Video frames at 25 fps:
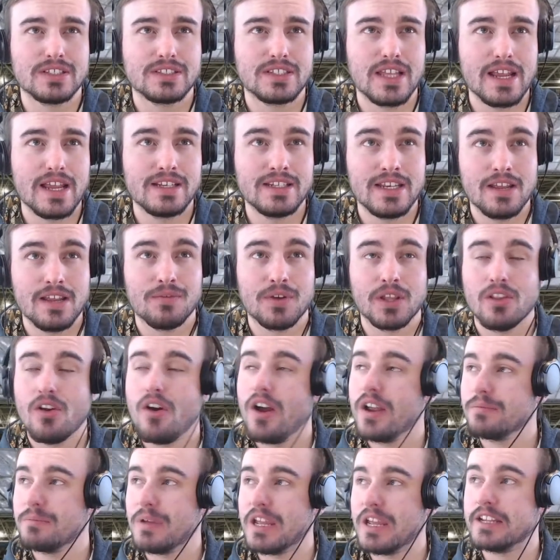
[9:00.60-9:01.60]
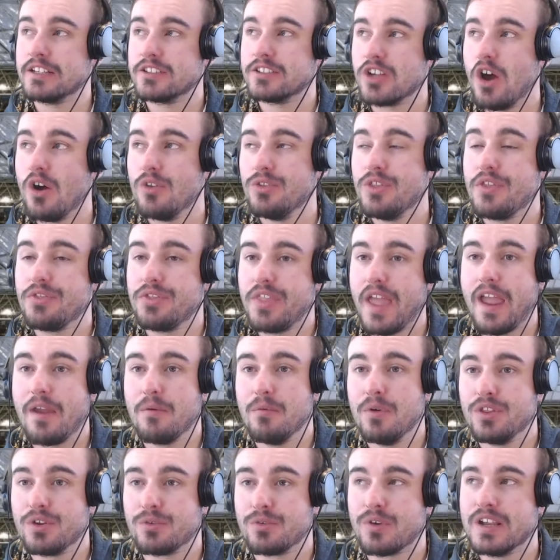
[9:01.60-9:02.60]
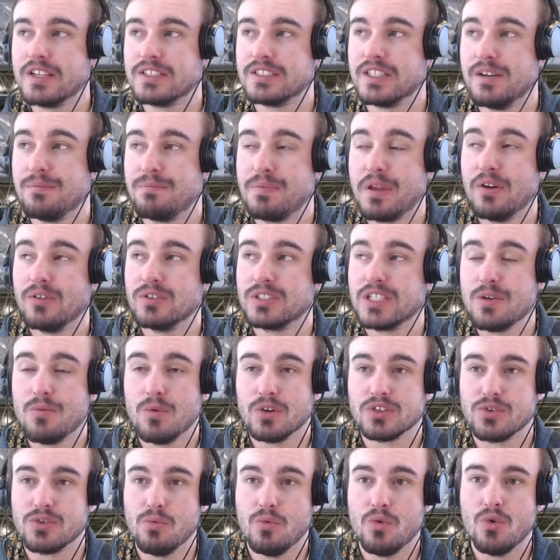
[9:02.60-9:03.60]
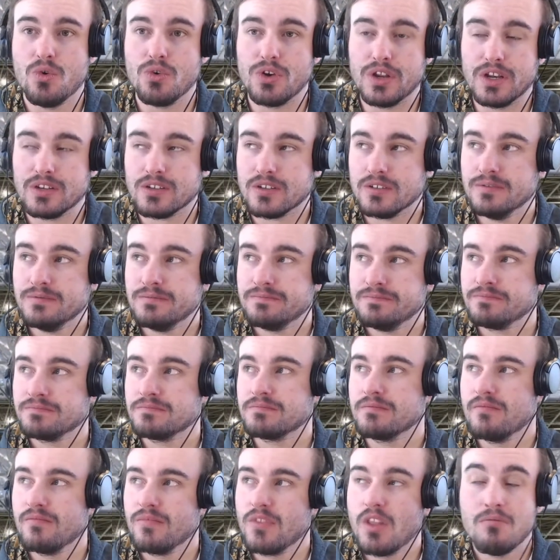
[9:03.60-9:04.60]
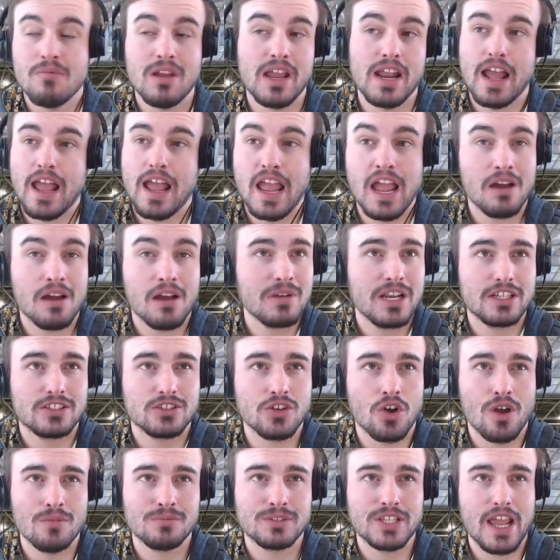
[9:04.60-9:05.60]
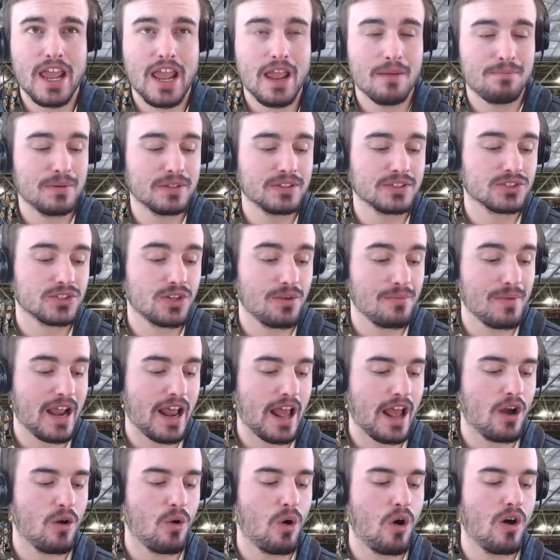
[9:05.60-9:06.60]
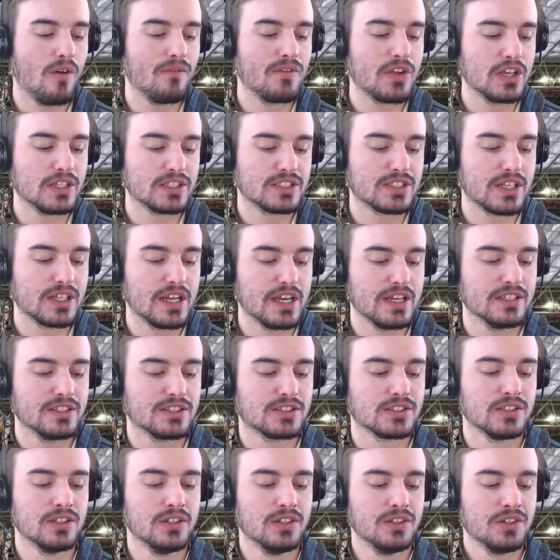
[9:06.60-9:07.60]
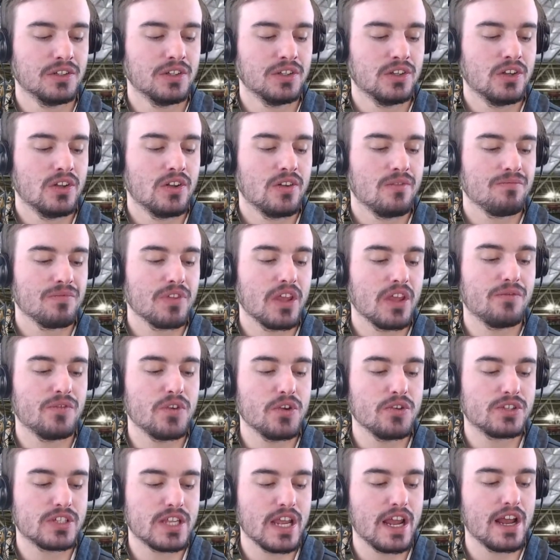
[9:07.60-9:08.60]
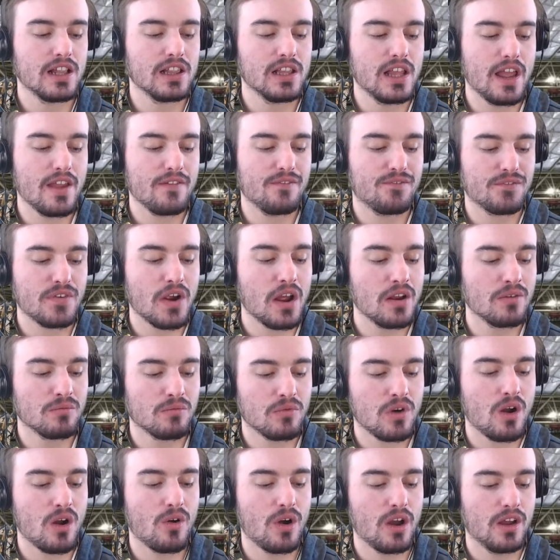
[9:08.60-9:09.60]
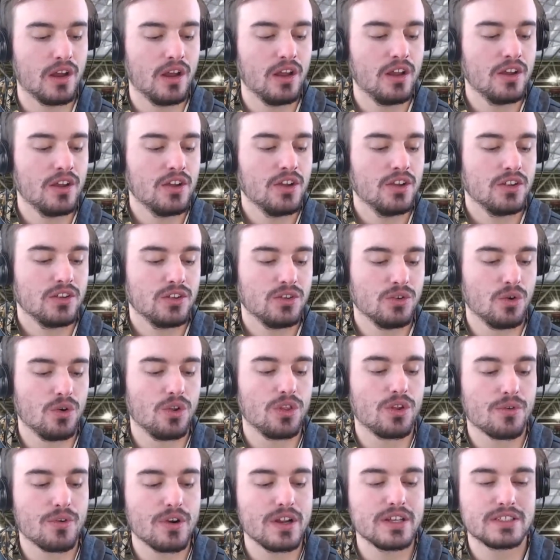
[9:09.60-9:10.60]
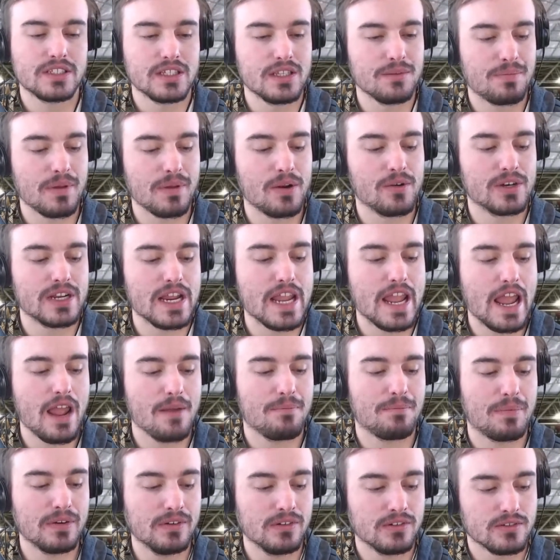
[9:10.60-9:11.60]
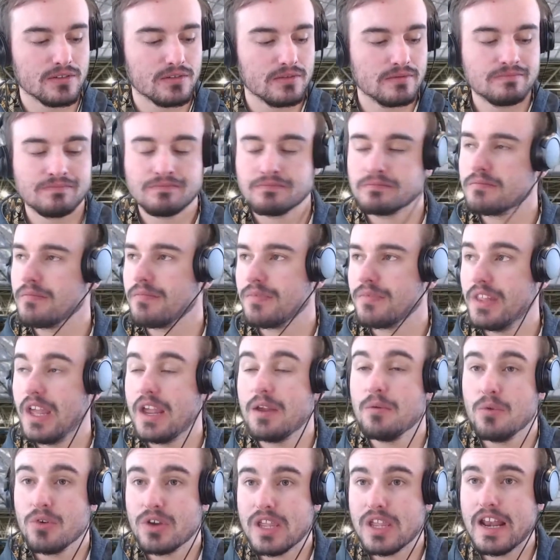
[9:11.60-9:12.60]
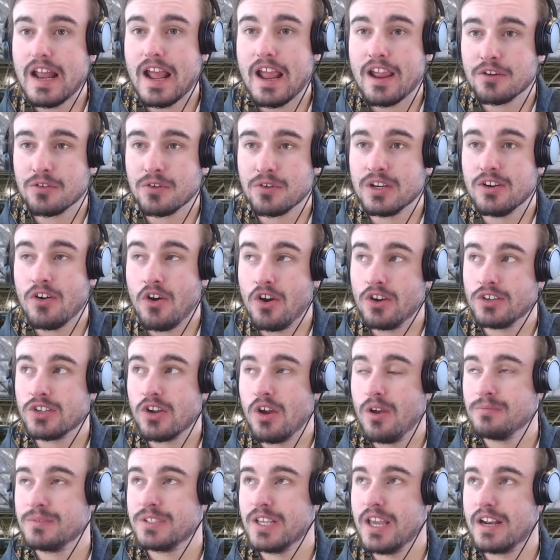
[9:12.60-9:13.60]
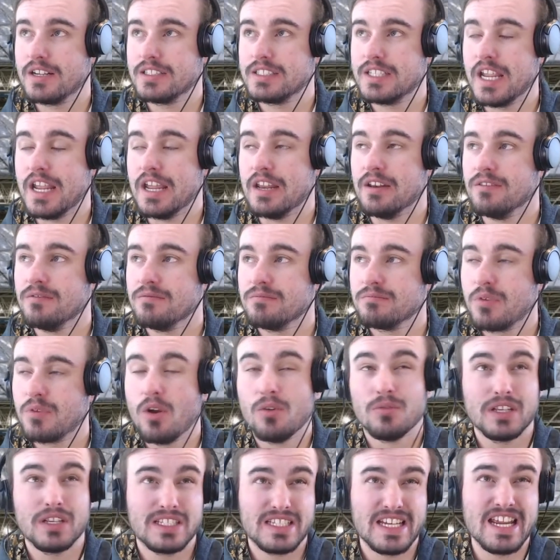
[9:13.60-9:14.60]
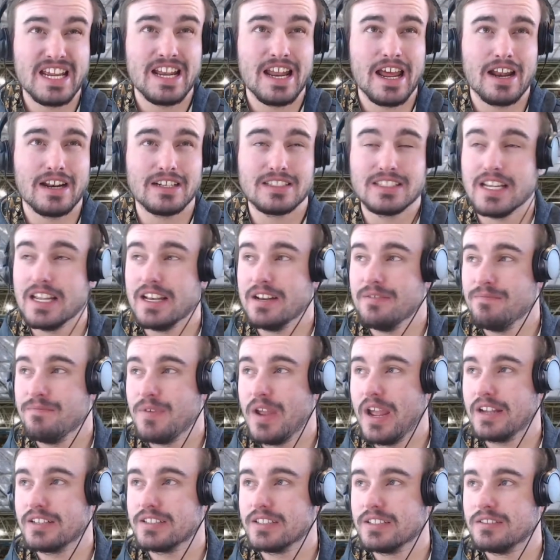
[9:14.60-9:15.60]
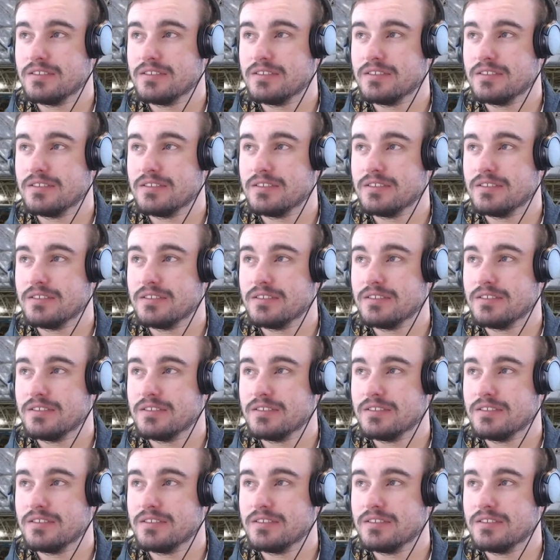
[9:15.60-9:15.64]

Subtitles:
they never like being told that they were the reason a penalty was awarded. No matter how many times it happens, no matter how obvious it is, if you tell a front rower you're the reason the penalty happened, they will get angry 9 times out of 10. Probably 10 out of 10, in fact.